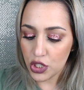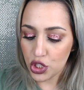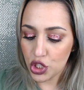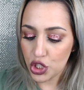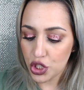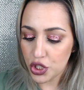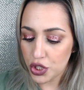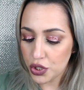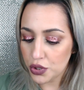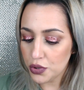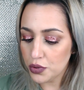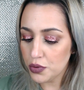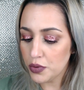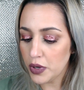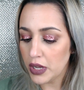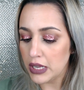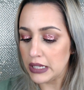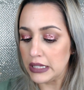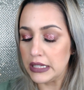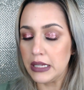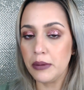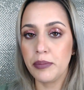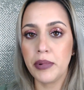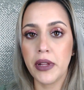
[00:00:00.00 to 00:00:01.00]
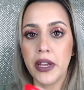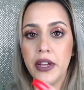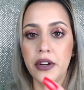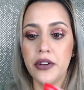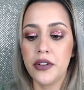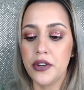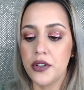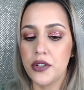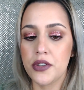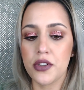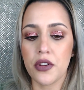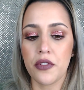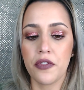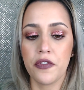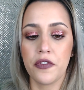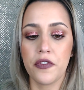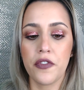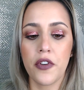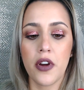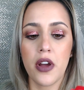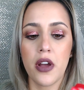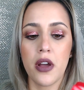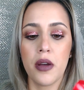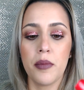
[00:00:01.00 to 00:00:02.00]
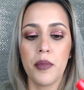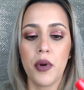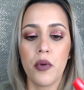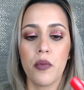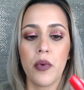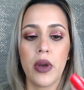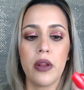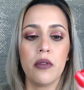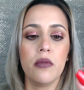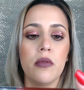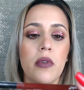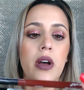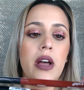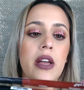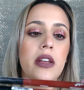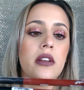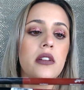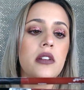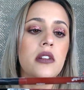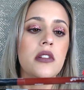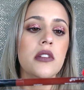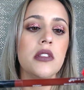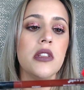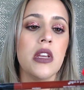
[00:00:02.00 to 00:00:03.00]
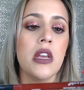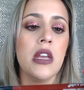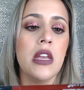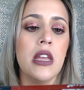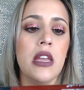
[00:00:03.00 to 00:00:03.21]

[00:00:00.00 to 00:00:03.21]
2 lip liners from Wet n Wild.